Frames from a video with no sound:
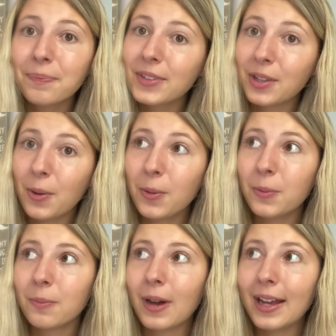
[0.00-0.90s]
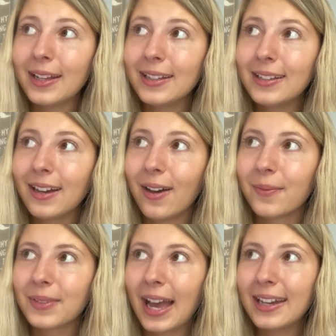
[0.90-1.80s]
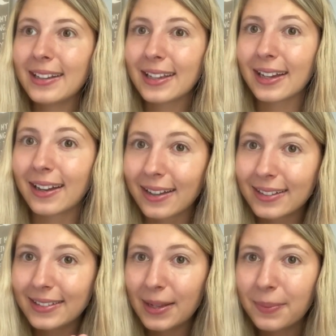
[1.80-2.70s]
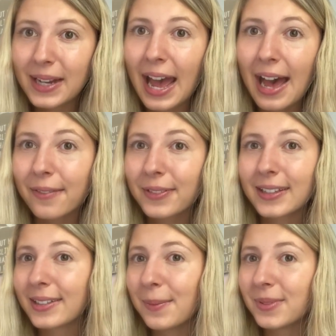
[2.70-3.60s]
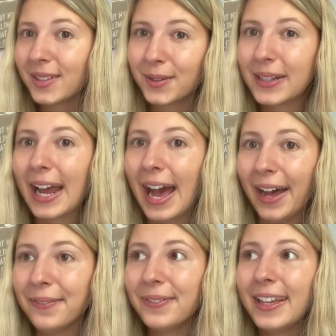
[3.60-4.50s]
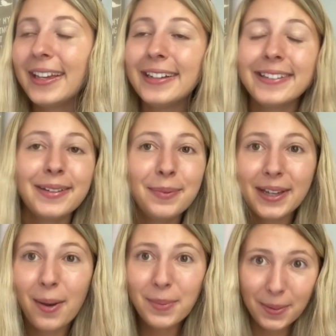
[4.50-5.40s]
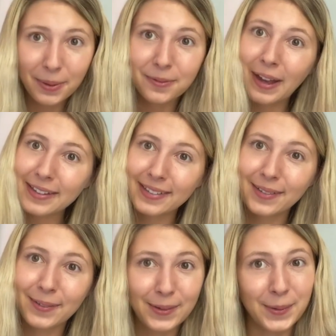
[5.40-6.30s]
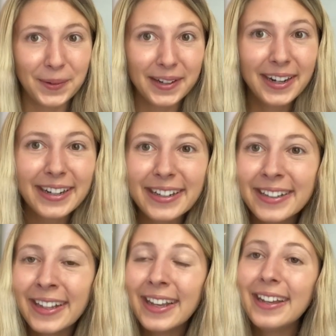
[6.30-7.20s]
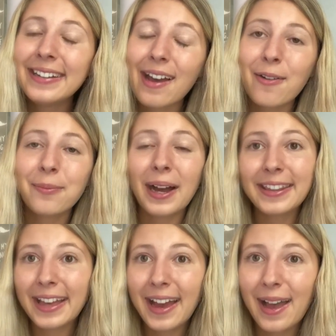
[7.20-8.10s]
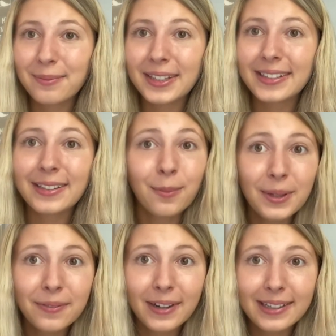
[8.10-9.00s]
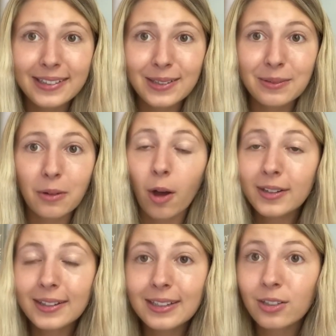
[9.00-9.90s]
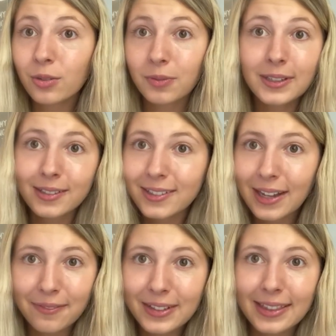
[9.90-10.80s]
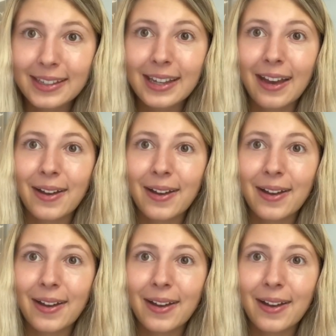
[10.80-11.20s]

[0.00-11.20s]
So my kind of like a tip and a half, like tip 2.5, is to become a professional Googler. Now by that I mean don't be afraid to honestly just research everything.